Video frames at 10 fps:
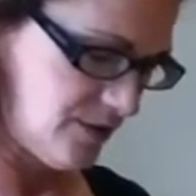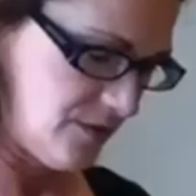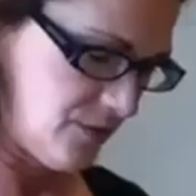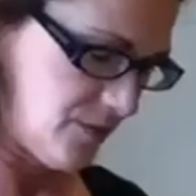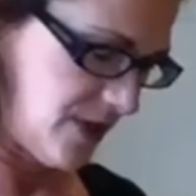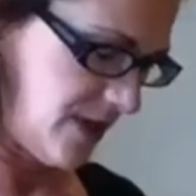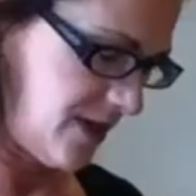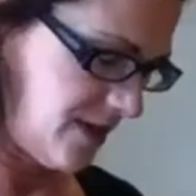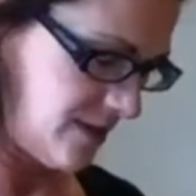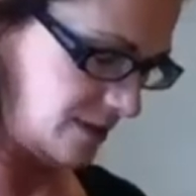
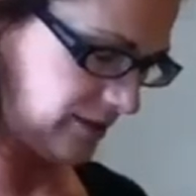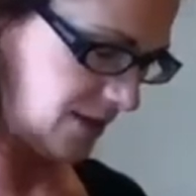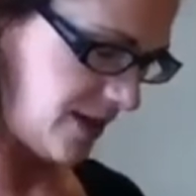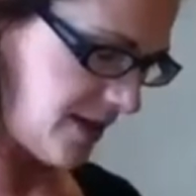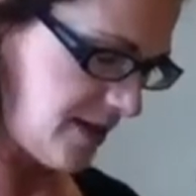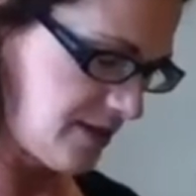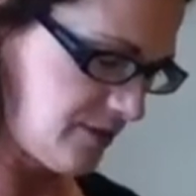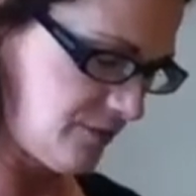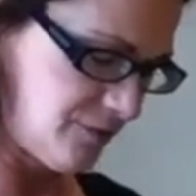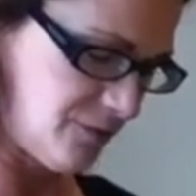3,
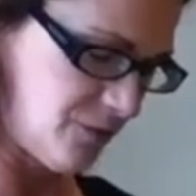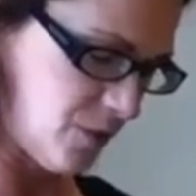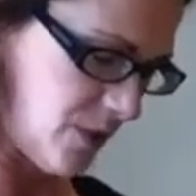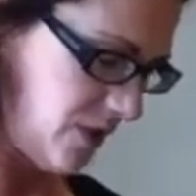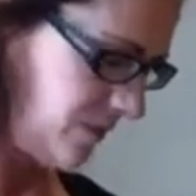and 4.